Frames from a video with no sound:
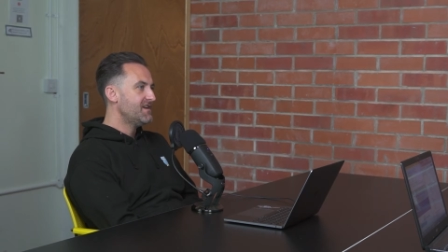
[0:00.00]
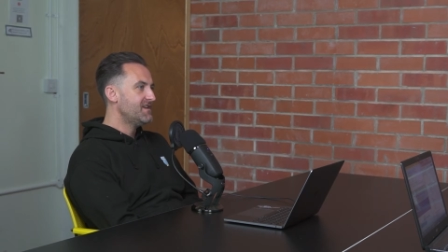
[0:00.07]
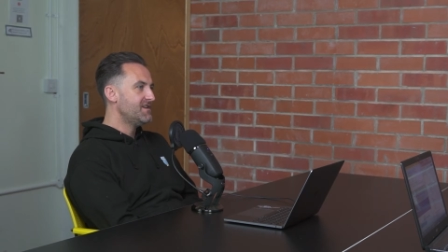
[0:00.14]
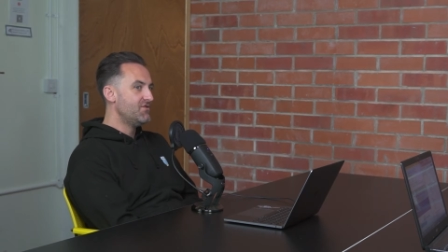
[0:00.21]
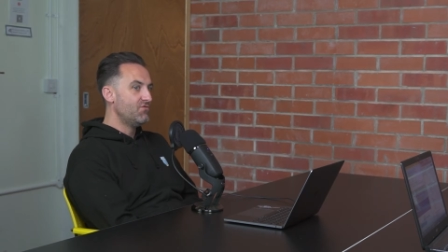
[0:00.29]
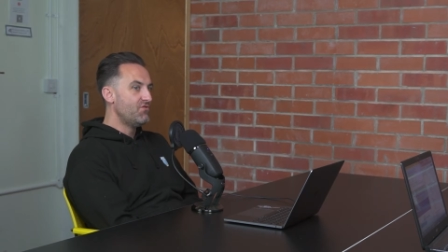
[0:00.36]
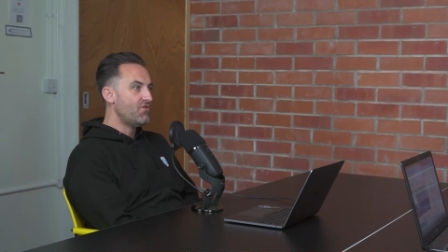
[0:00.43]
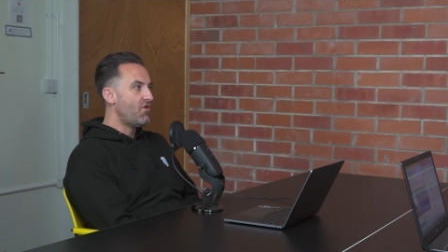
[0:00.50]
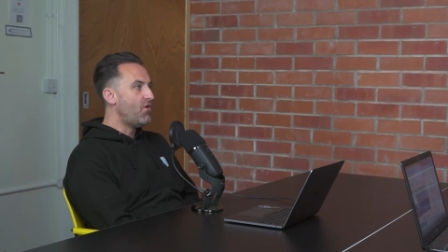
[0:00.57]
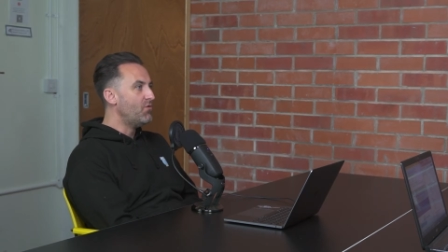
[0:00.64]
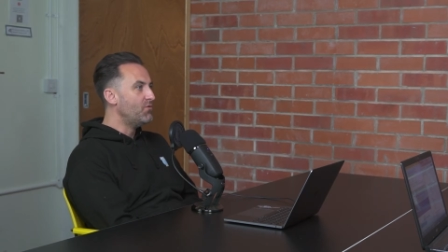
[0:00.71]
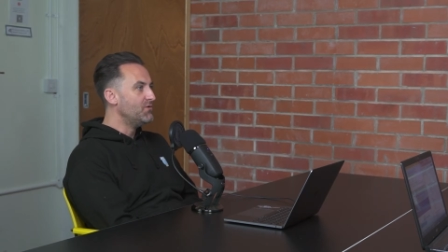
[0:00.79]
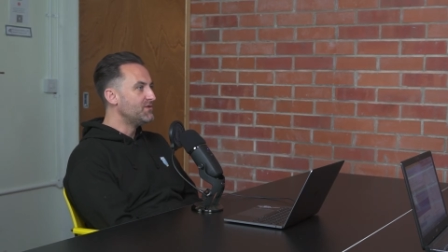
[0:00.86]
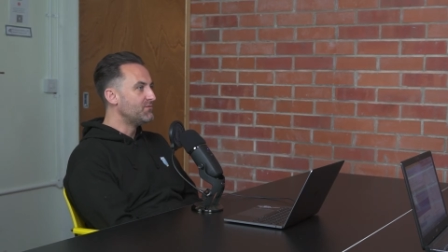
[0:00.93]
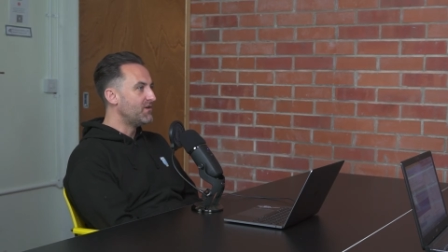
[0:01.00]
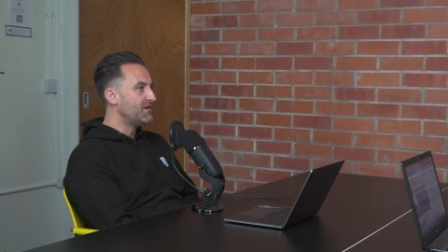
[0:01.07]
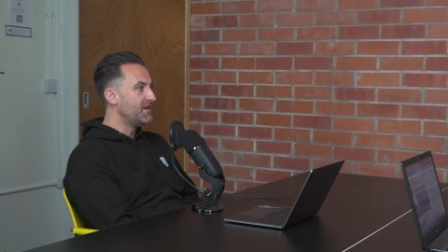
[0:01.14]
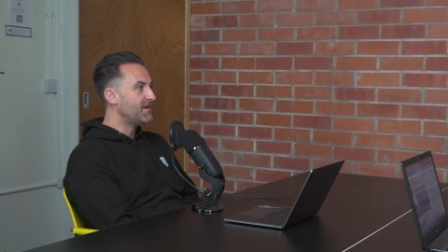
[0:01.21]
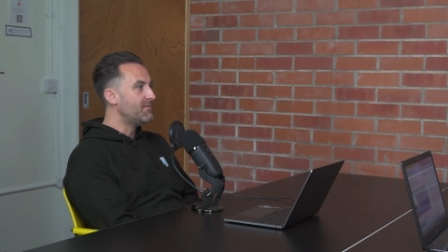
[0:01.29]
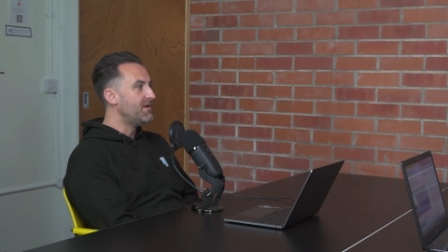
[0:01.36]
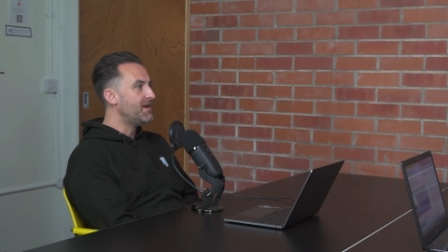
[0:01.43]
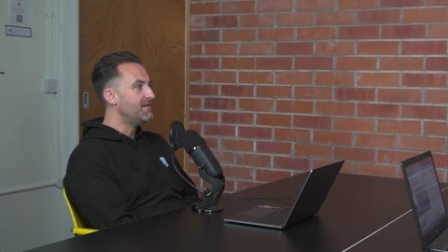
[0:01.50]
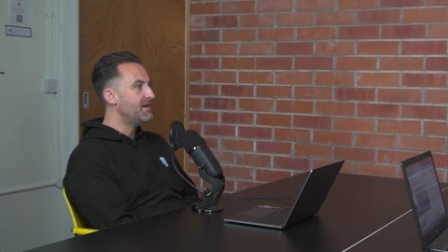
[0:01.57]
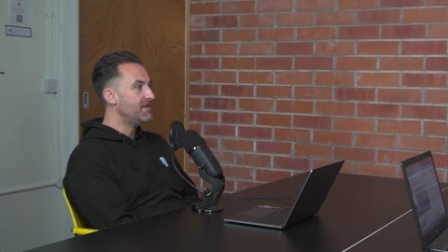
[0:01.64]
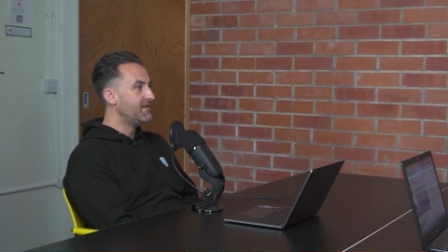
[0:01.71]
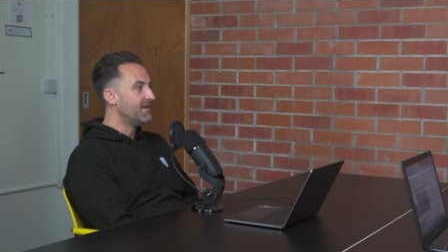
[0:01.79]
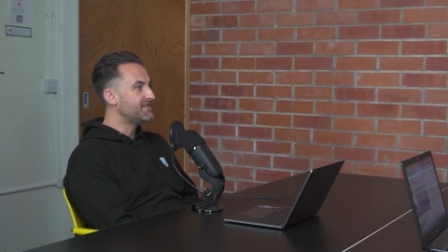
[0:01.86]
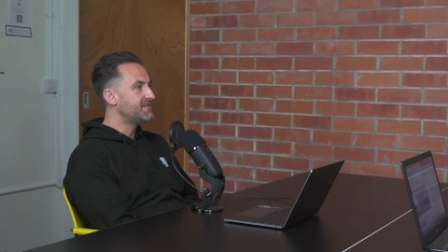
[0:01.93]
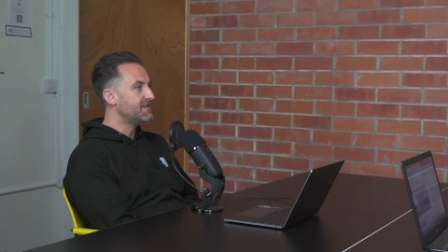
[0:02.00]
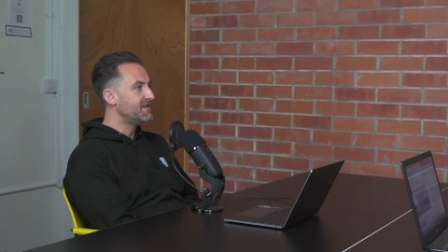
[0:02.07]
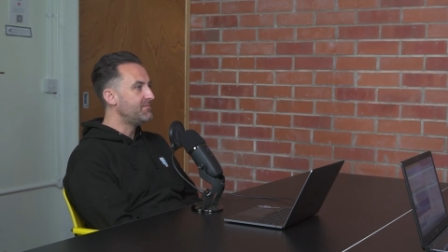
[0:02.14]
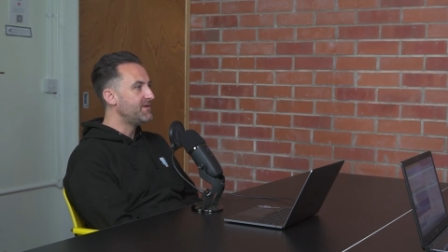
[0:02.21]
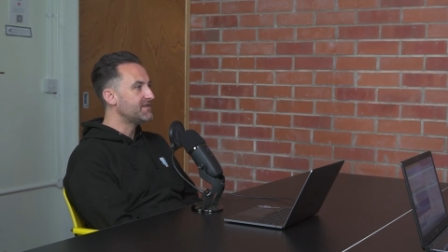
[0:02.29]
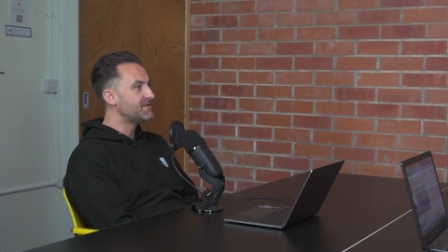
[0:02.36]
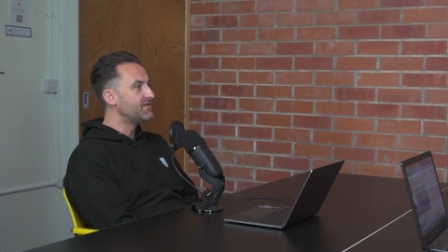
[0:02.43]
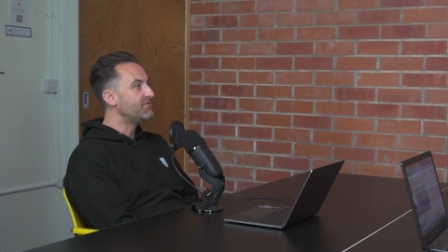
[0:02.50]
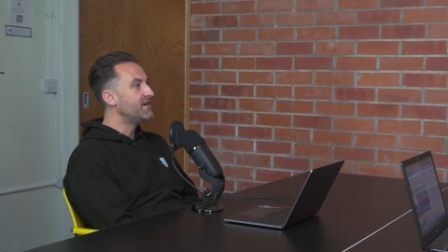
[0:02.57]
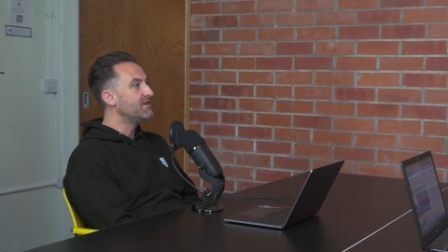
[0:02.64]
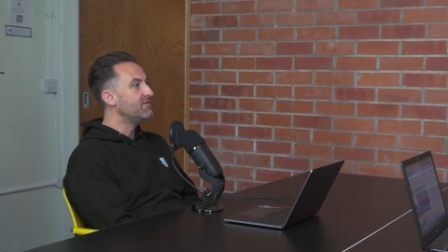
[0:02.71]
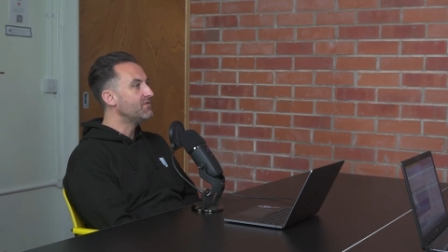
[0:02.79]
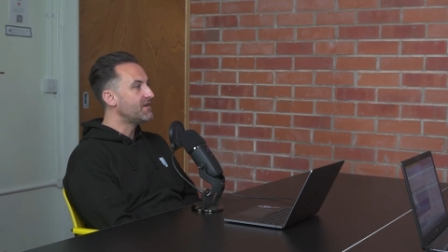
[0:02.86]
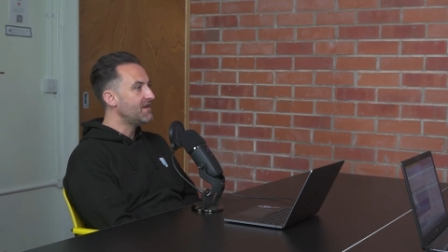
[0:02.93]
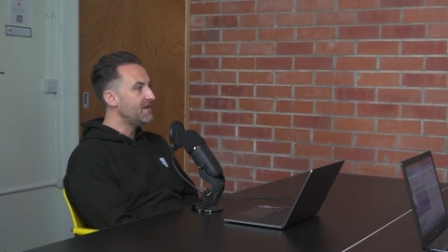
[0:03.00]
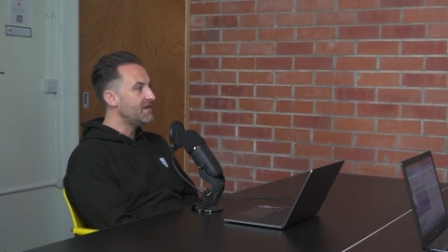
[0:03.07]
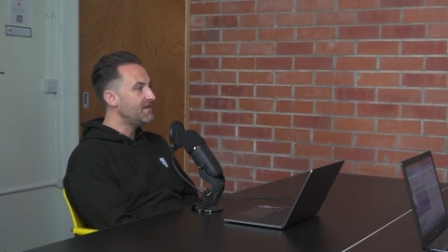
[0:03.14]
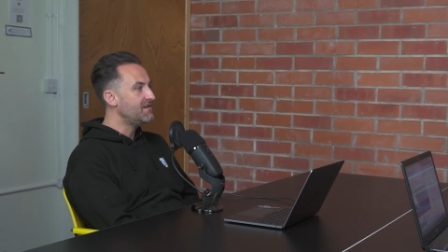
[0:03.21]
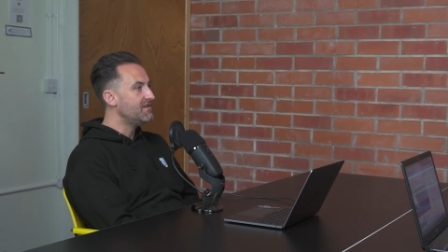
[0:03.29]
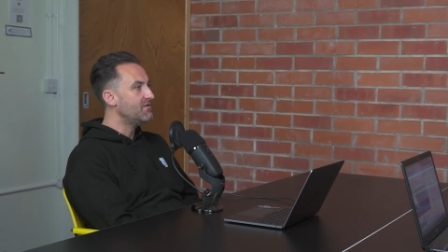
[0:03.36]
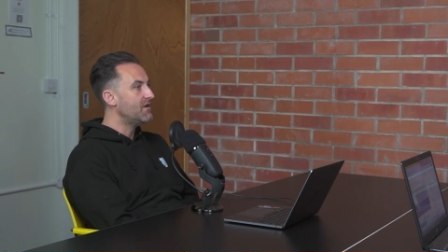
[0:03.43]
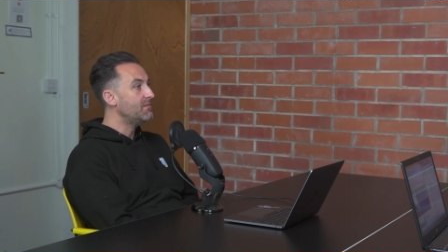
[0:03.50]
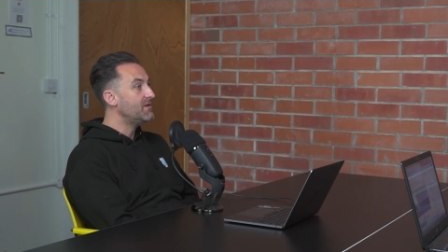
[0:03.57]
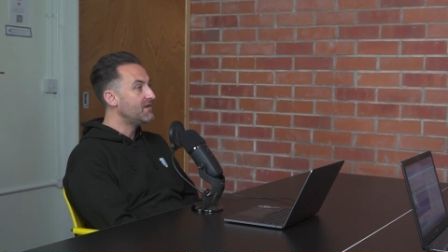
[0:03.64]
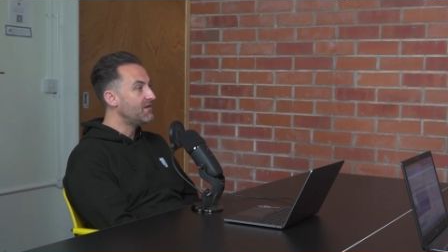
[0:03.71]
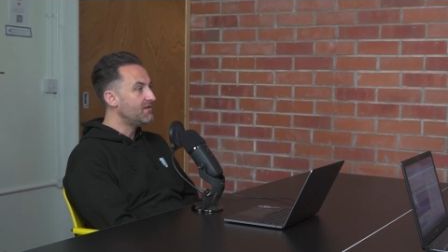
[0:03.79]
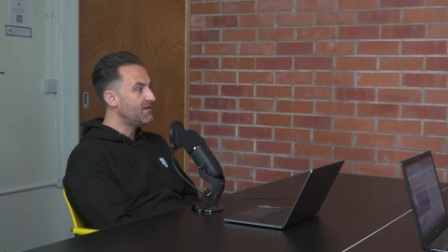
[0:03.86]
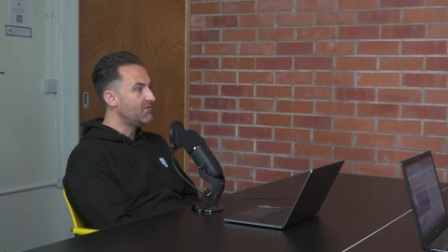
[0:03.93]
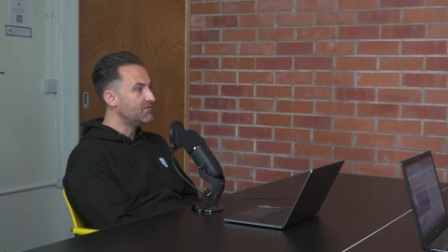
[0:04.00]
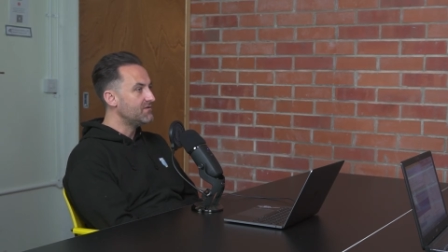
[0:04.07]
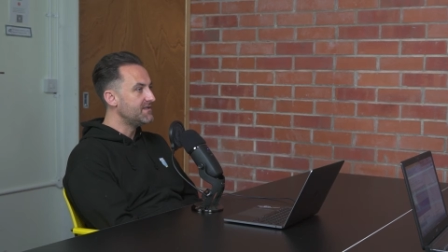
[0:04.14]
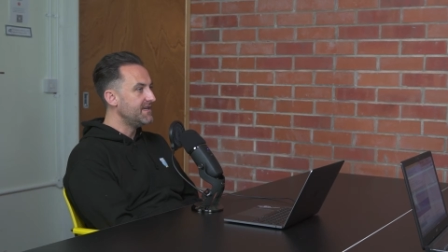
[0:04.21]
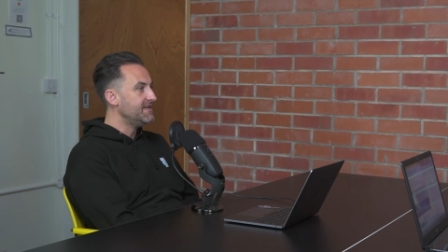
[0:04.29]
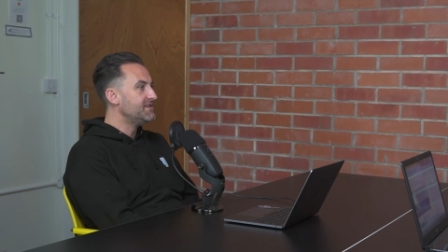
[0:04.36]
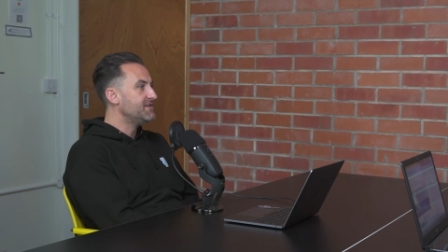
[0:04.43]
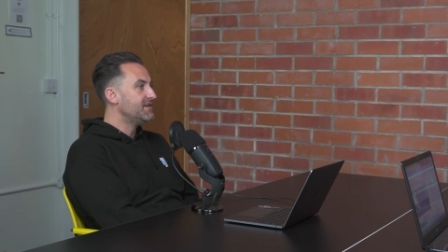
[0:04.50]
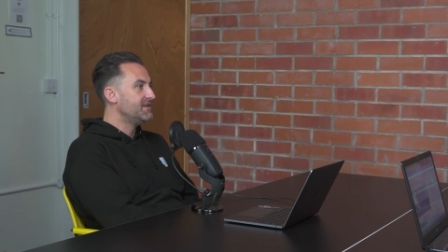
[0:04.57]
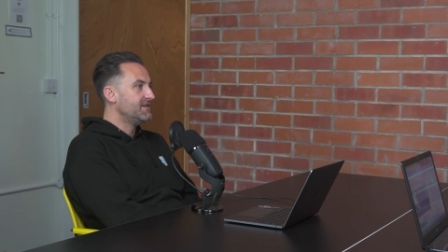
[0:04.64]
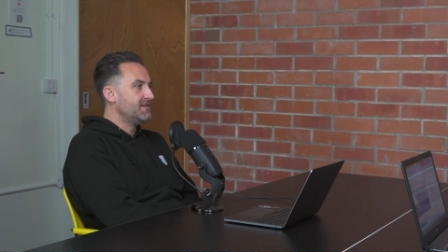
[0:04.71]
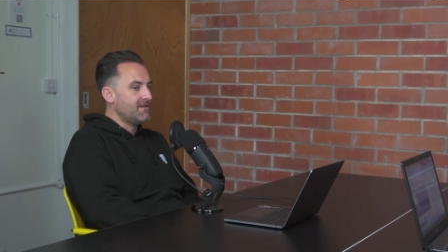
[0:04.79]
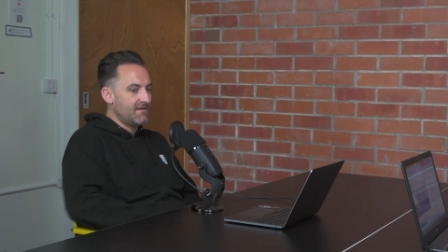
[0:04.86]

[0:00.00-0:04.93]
they're always wanting to come in and listen to the person, right, okay, I'm negotiating,